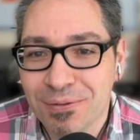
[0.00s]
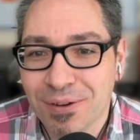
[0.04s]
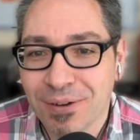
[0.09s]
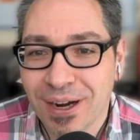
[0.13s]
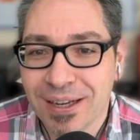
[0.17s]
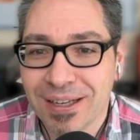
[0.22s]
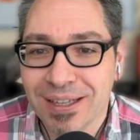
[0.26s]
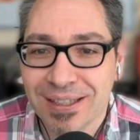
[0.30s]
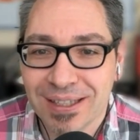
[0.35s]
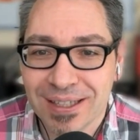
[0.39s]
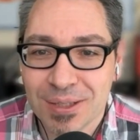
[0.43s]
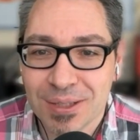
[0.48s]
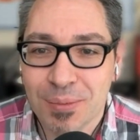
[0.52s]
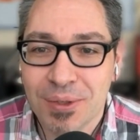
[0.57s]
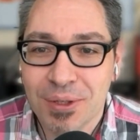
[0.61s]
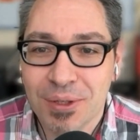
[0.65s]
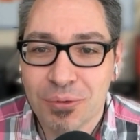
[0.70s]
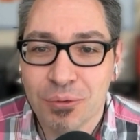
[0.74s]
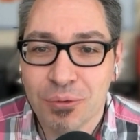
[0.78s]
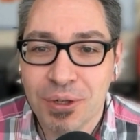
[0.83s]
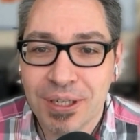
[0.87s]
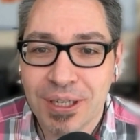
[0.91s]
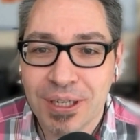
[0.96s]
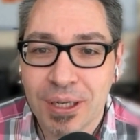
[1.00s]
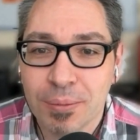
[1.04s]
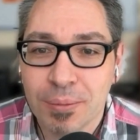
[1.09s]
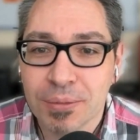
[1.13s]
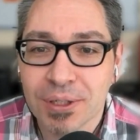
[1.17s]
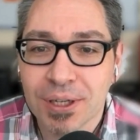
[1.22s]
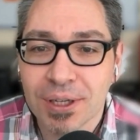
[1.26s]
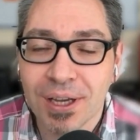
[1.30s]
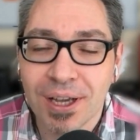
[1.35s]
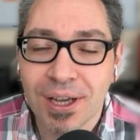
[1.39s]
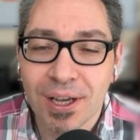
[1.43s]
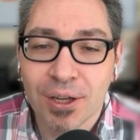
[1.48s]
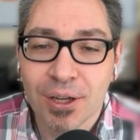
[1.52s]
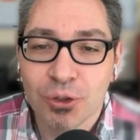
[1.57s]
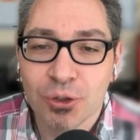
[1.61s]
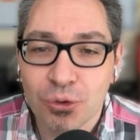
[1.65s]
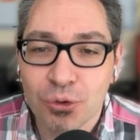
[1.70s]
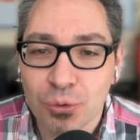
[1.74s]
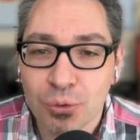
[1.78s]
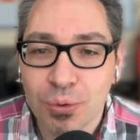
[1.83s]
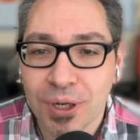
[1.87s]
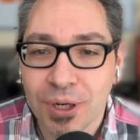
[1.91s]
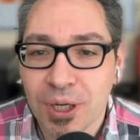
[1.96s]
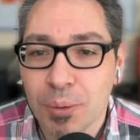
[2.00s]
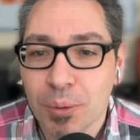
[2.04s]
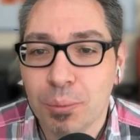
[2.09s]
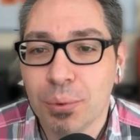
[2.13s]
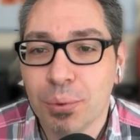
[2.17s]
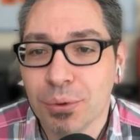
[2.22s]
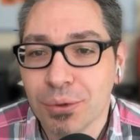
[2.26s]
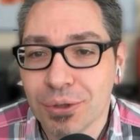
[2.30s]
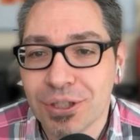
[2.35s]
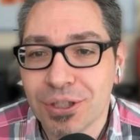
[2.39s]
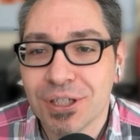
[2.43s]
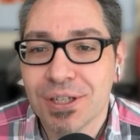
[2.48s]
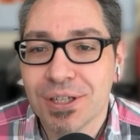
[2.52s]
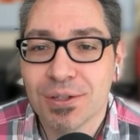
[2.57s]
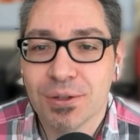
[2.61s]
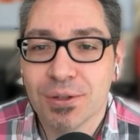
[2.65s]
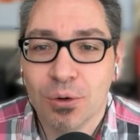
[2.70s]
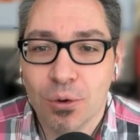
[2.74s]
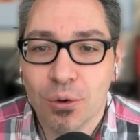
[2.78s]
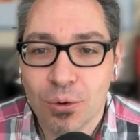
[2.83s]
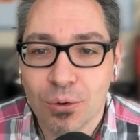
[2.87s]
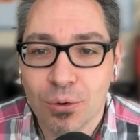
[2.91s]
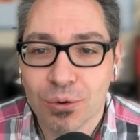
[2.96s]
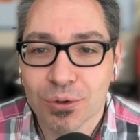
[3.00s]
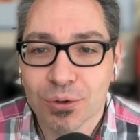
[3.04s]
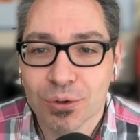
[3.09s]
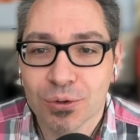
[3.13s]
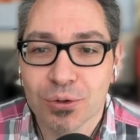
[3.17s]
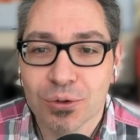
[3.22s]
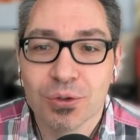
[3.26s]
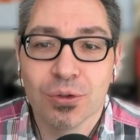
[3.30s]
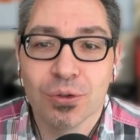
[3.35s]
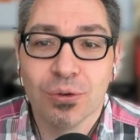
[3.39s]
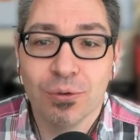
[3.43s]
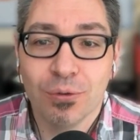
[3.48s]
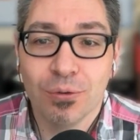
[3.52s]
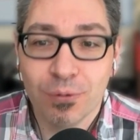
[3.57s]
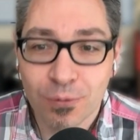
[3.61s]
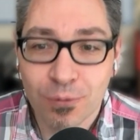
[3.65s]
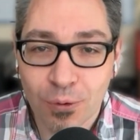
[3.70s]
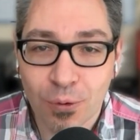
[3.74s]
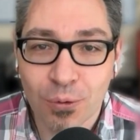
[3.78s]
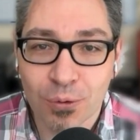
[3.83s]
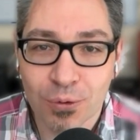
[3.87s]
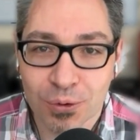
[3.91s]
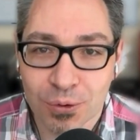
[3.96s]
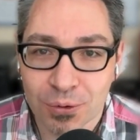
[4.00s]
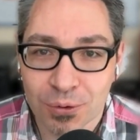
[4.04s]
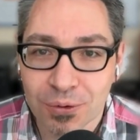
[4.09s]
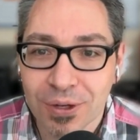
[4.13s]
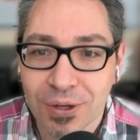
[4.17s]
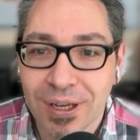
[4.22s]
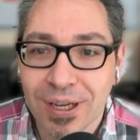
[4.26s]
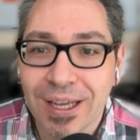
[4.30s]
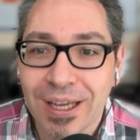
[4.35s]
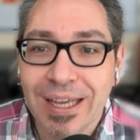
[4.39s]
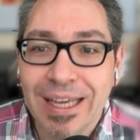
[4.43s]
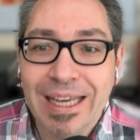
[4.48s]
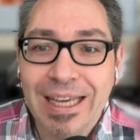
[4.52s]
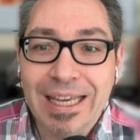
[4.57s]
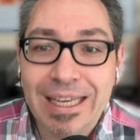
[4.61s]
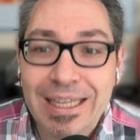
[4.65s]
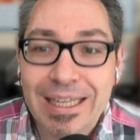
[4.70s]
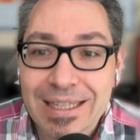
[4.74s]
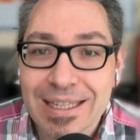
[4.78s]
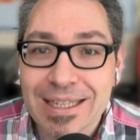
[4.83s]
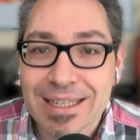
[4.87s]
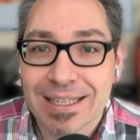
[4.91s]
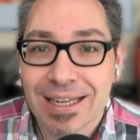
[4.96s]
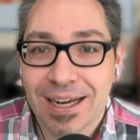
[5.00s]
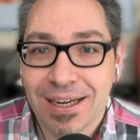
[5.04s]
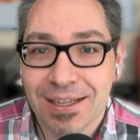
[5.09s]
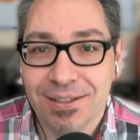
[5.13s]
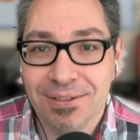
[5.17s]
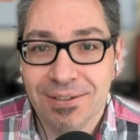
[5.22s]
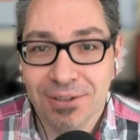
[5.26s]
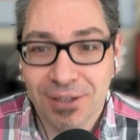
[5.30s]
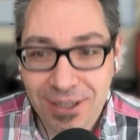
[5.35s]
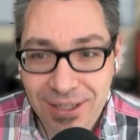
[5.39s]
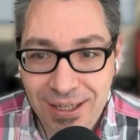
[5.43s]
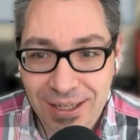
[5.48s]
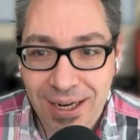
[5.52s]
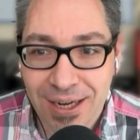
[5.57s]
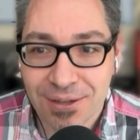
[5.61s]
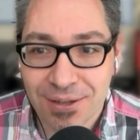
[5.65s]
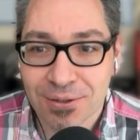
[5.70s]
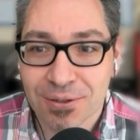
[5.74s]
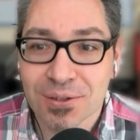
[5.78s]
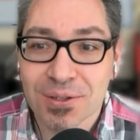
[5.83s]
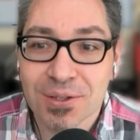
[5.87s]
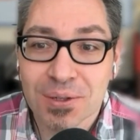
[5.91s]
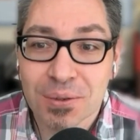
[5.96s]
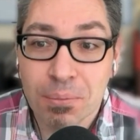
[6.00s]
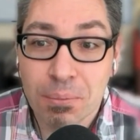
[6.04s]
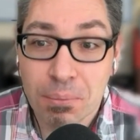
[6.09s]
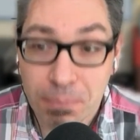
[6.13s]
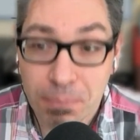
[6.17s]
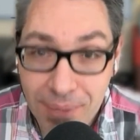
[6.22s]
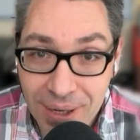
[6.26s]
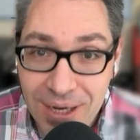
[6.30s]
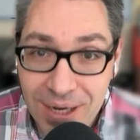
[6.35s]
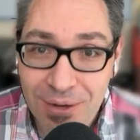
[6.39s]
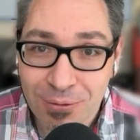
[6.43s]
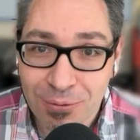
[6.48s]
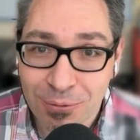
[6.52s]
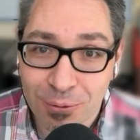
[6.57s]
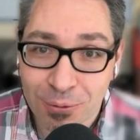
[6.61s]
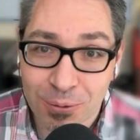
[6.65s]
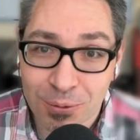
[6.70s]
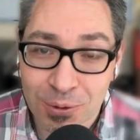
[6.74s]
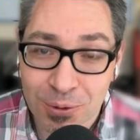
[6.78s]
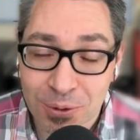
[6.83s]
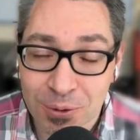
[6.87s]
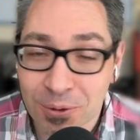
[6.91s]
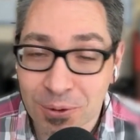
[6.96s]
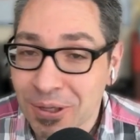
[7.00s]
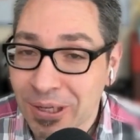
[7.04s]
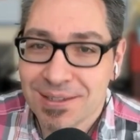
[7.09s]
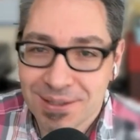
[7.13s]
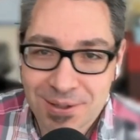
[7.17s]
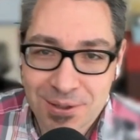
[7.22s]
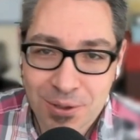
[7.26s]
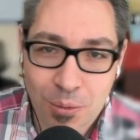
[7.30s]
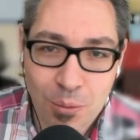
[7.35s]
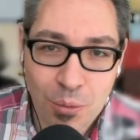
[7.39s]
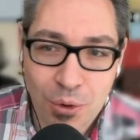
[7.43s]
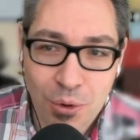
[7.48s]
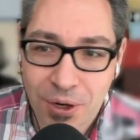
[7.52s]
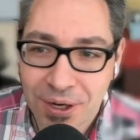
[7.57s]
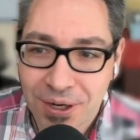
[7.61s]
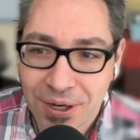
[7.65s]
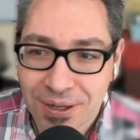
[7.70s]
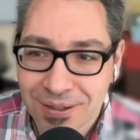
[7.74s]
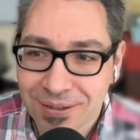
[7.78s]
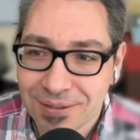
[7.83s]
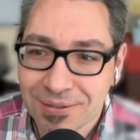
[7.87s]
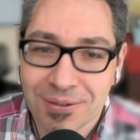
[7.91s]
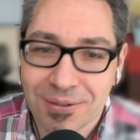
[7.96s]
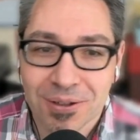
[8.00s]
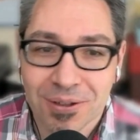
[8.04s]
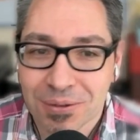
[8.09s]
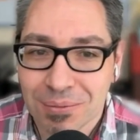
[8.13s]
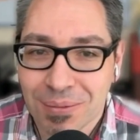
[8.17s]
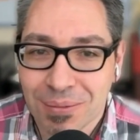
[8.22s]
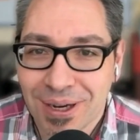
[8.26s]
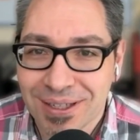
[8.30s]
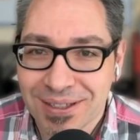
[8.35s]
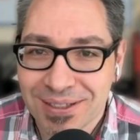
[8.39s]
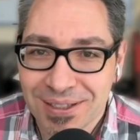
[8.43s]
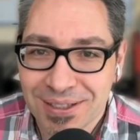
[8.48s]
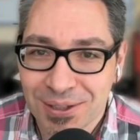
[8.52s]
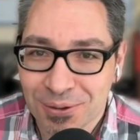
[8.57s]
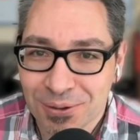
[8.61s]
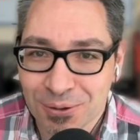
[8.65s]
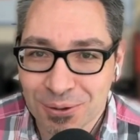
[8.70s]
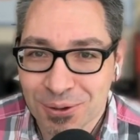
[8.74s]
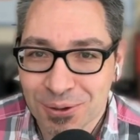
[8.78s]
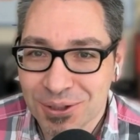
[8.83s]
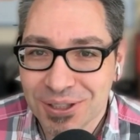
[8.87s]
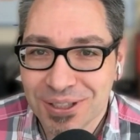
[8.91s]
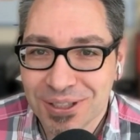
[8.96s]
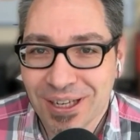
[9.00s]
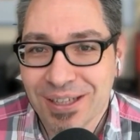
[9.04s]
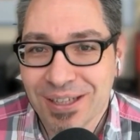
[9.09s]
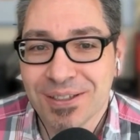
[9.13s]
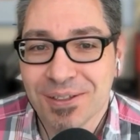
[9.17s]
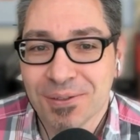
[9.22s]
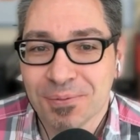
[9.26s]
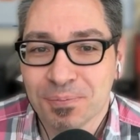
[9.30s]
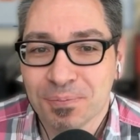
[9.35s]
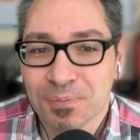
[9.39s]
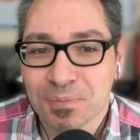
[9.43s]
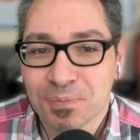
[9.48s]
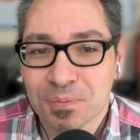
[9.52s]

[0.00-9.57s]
file that has been renamed, to a purchase orders folder inside the client's main folder somewhere on my Synology NAS.